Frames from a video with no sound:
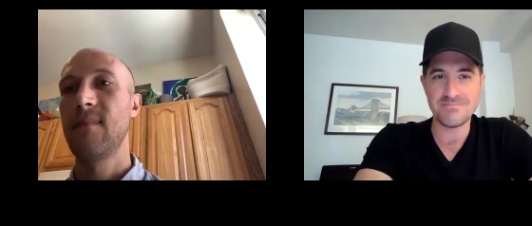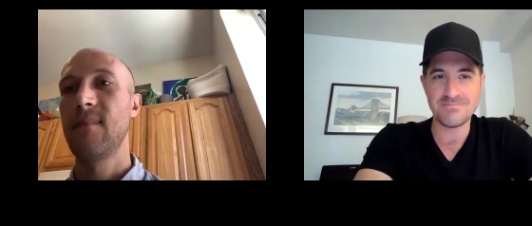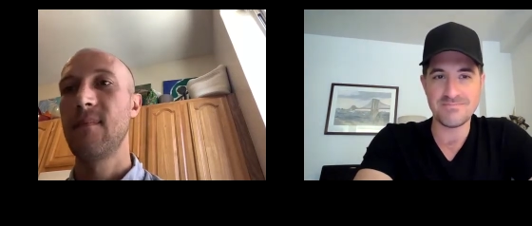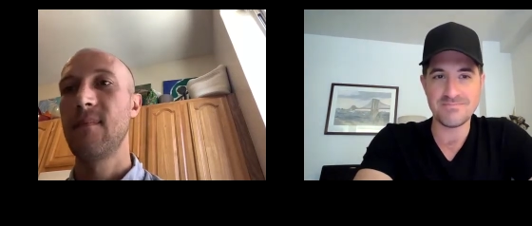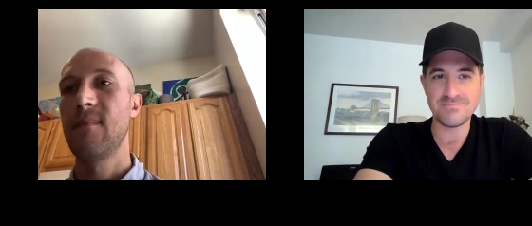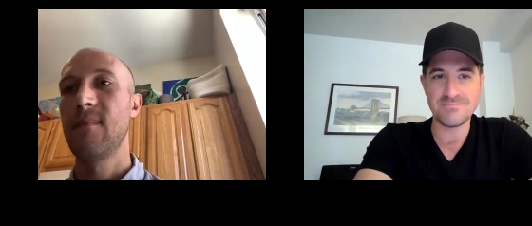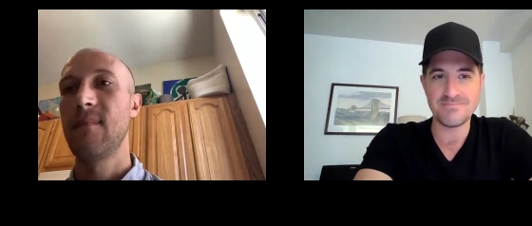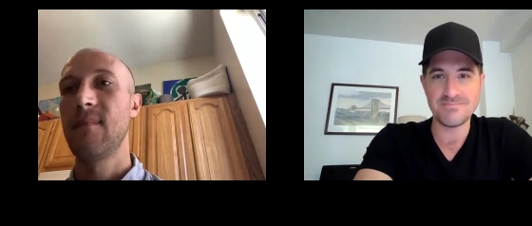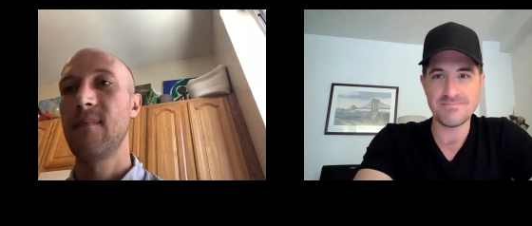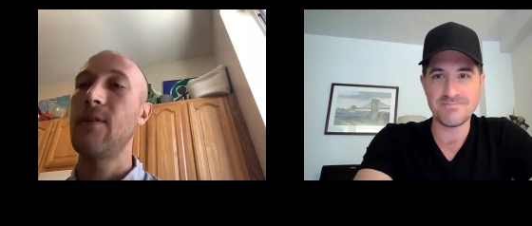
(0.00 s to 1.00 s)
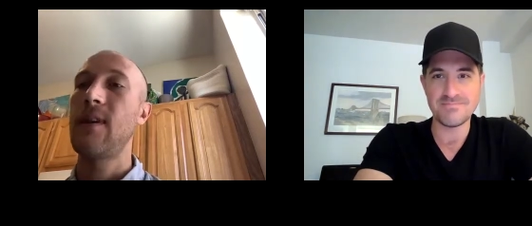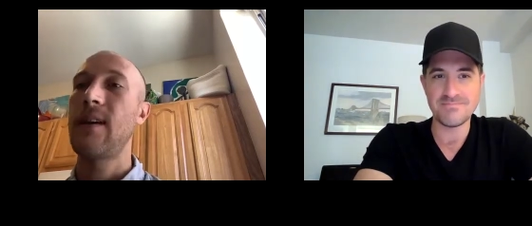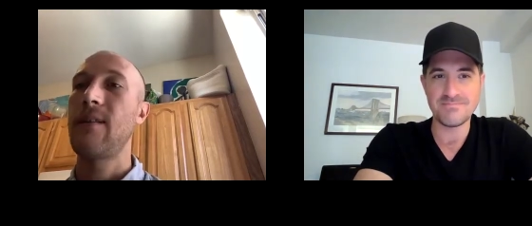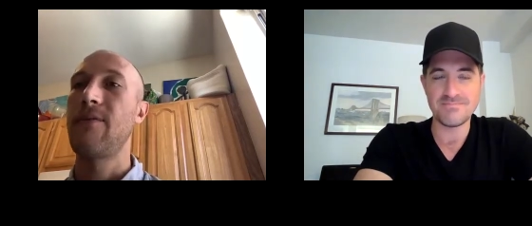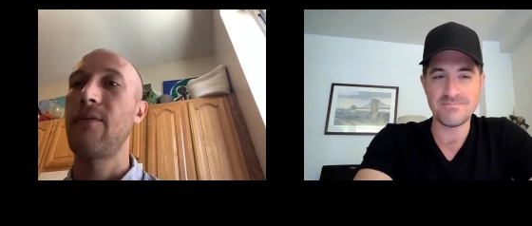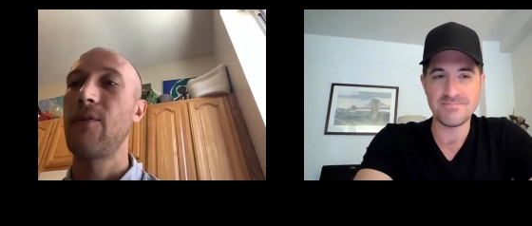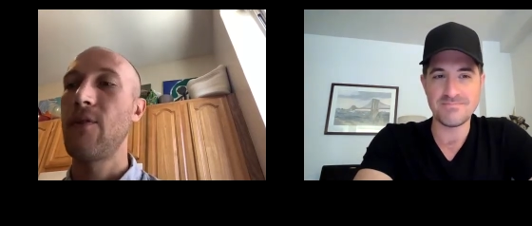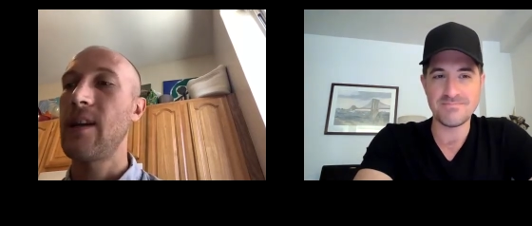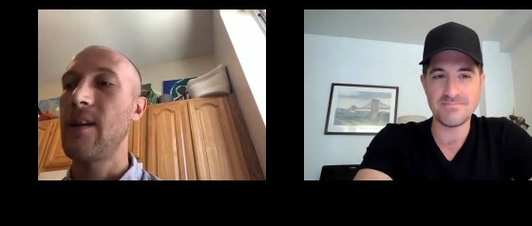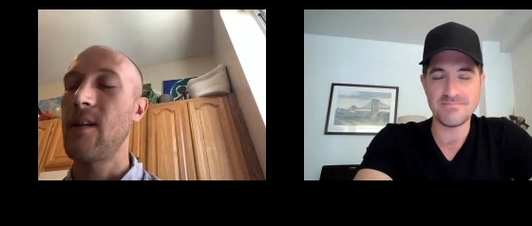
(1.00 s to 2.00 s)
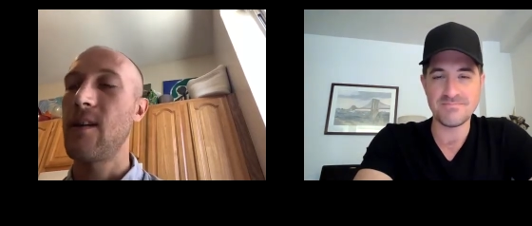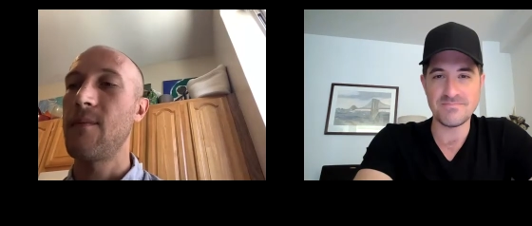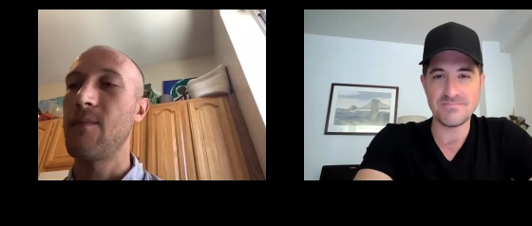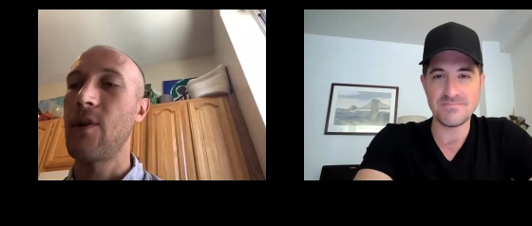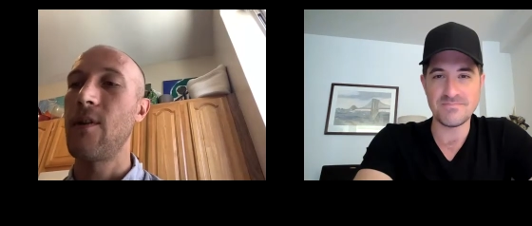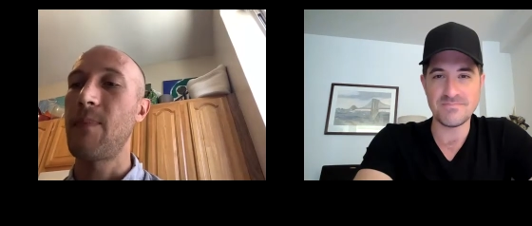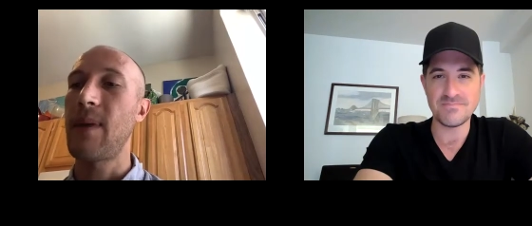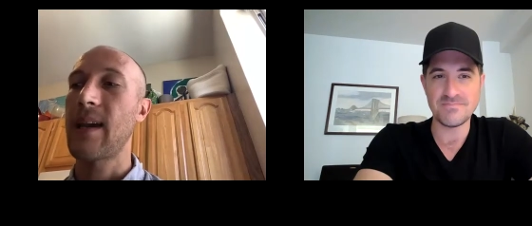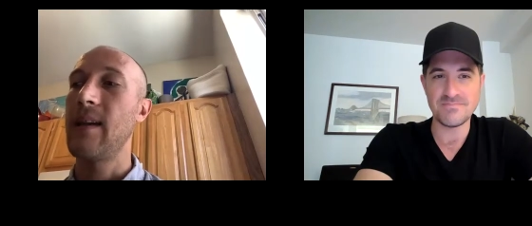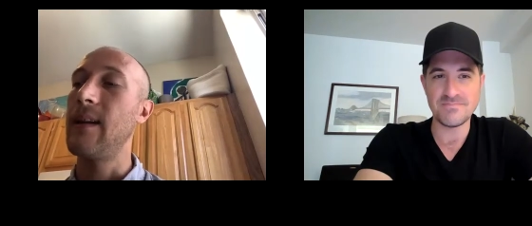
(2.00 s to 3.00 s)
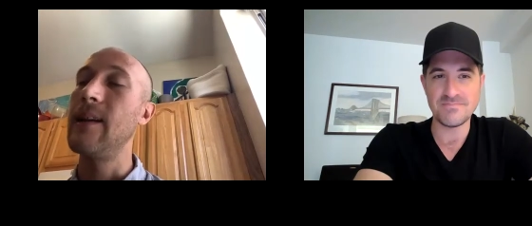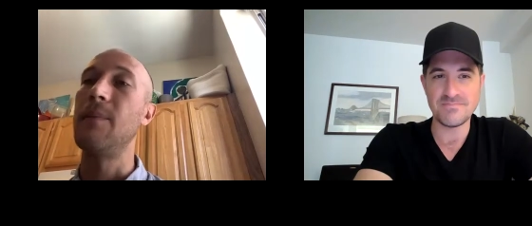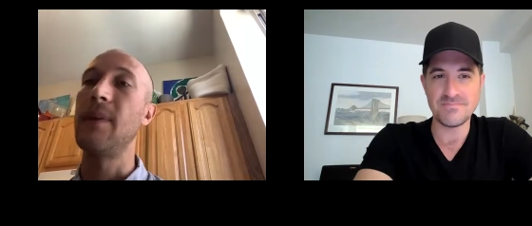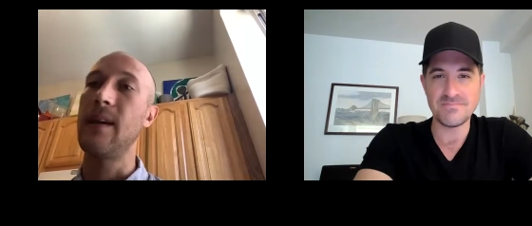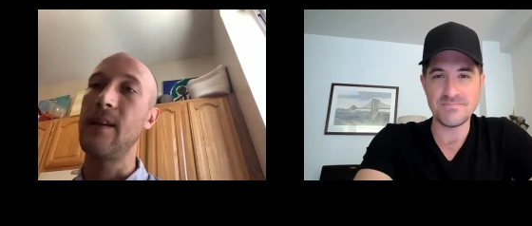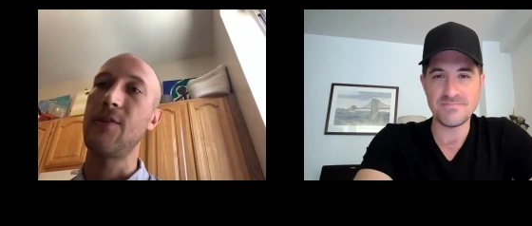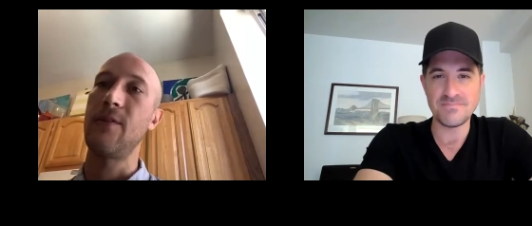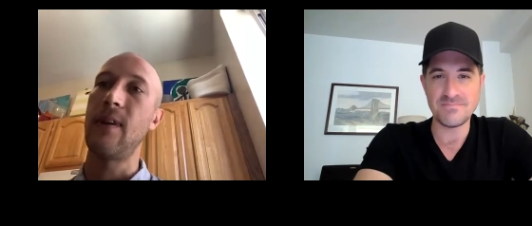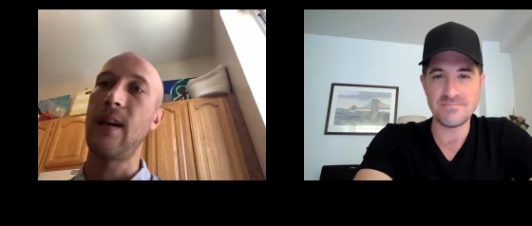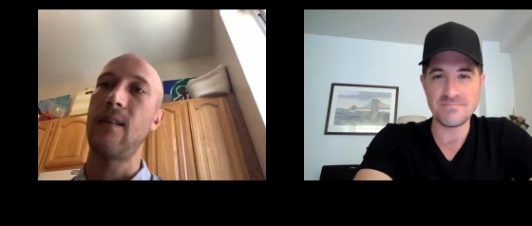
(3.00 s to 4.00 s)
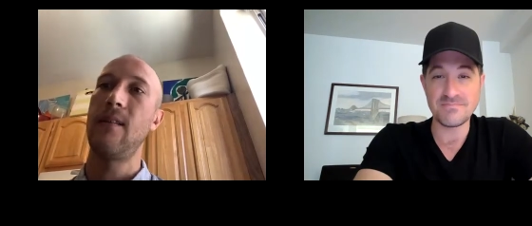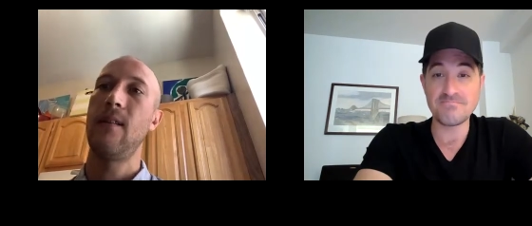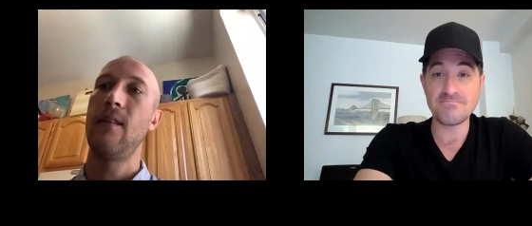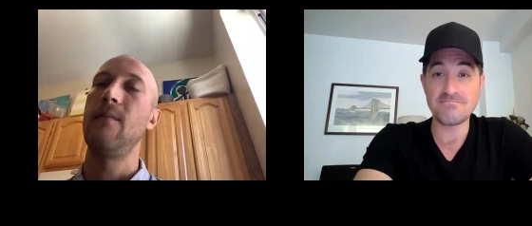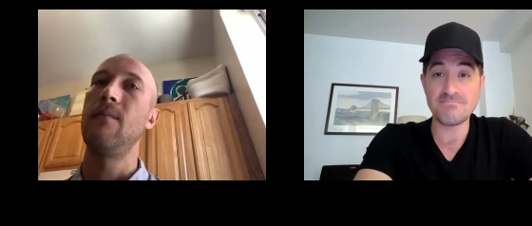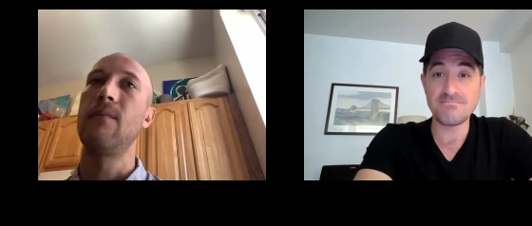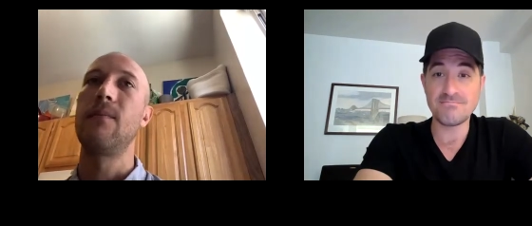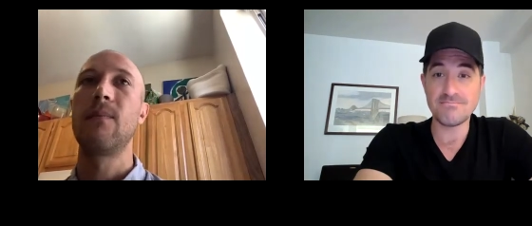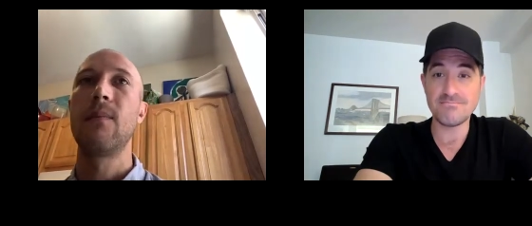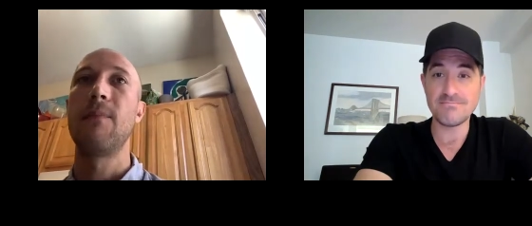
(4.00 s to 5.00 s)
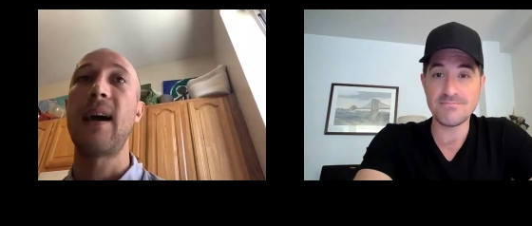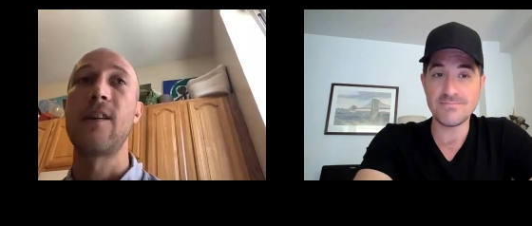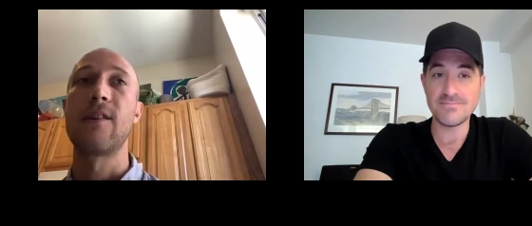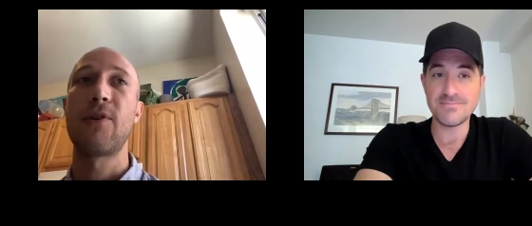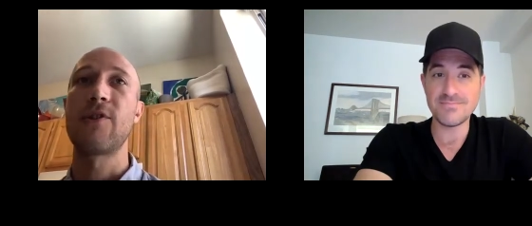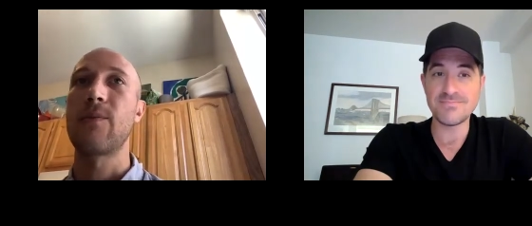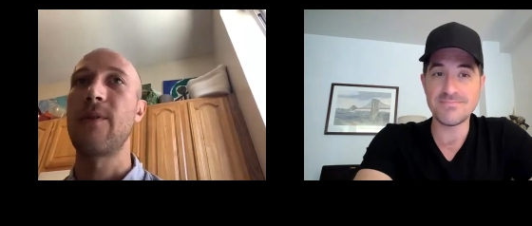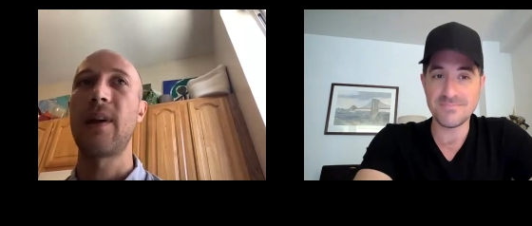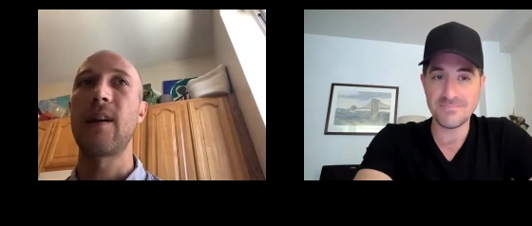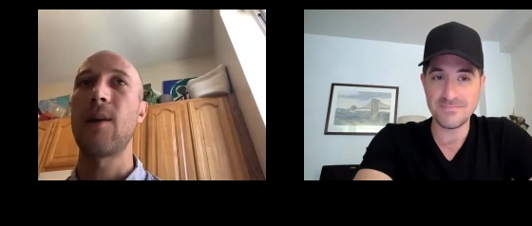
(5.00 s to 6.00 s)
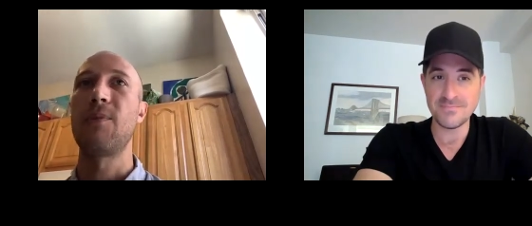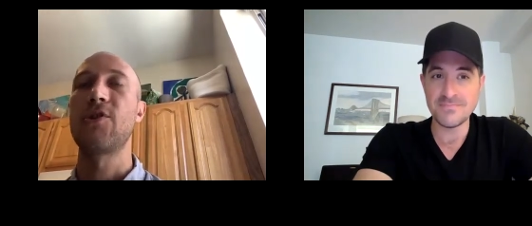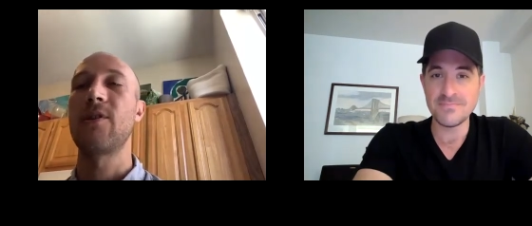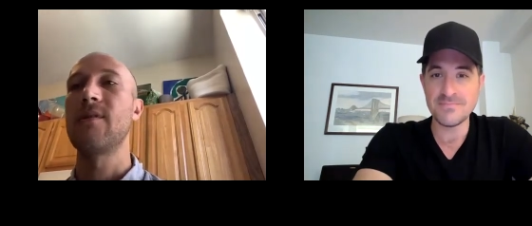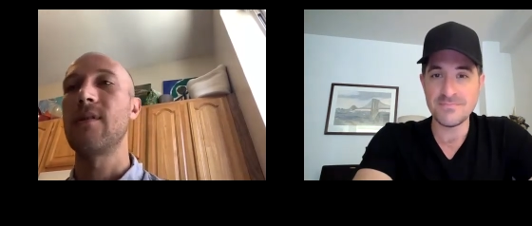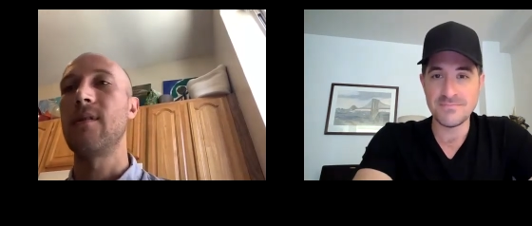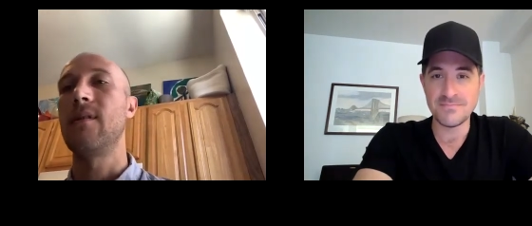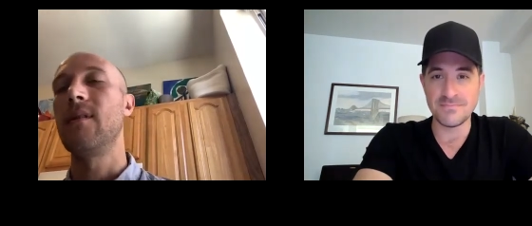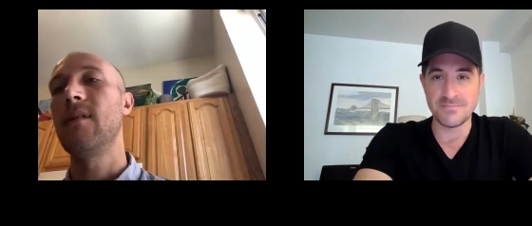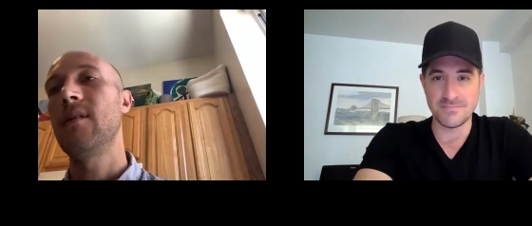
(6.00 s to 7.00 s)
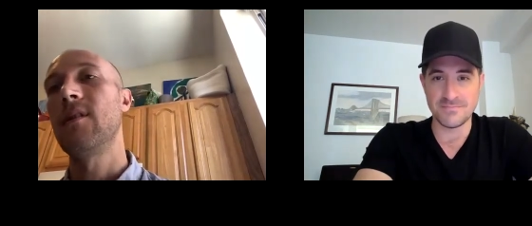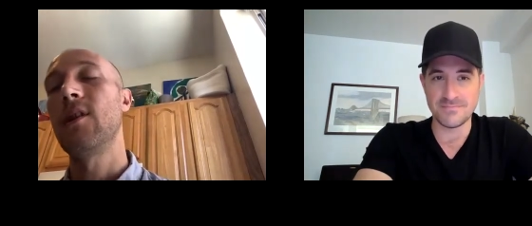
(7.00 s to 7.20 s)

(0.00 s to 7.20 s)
Speaker 1: very lucky to have already um, gotten back in a little bit into that. Um, the Matt Howels project, we played a couple of shows in on the